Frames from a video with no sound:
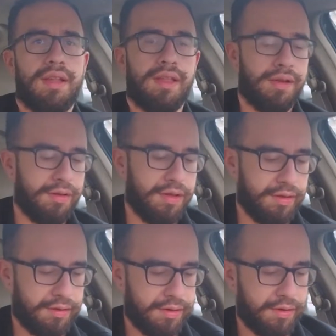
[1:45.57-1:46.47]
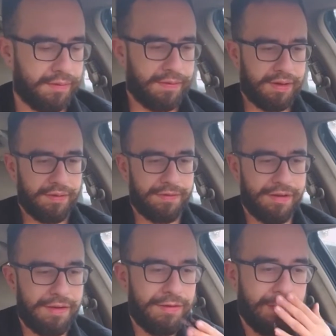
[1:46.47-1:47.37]
that only took fucking
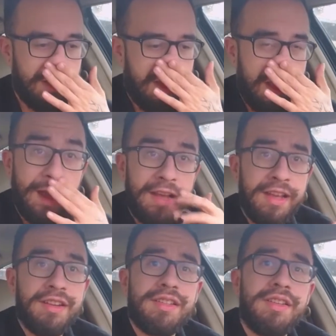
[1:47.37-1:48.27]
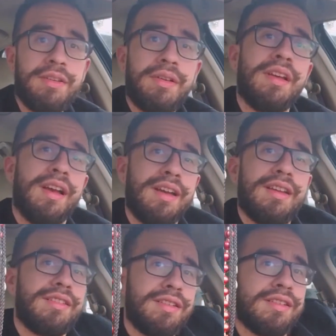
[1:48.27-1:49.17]
forever. I guarantee you. I
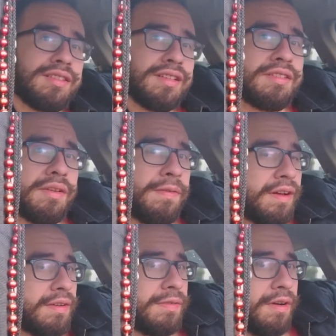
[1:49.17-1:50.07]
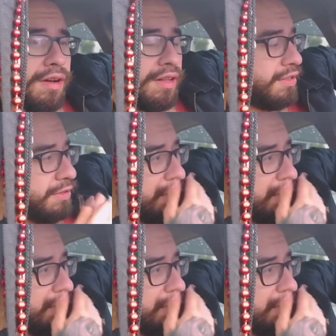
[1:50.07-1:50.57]
guarantee you this thing's gonna fucking fall as soon